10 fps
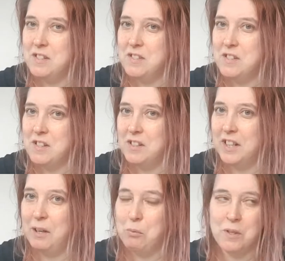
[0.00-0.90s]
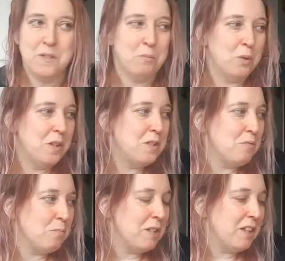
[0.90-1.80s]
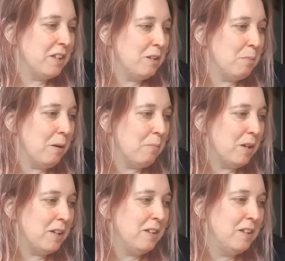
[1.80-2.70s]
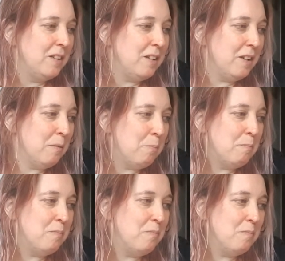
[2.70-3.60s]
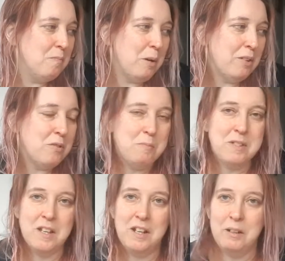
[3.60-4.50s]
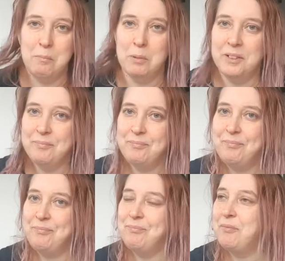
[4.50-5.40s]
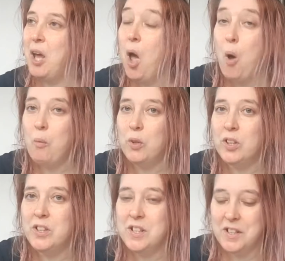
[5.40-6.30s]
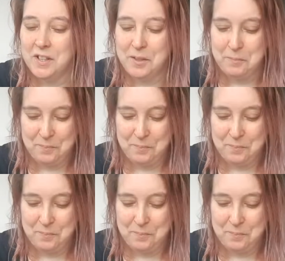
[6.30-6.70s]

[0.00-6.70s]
is just going to get worse and worse with me thinking about my bathroom ceiling. But what can you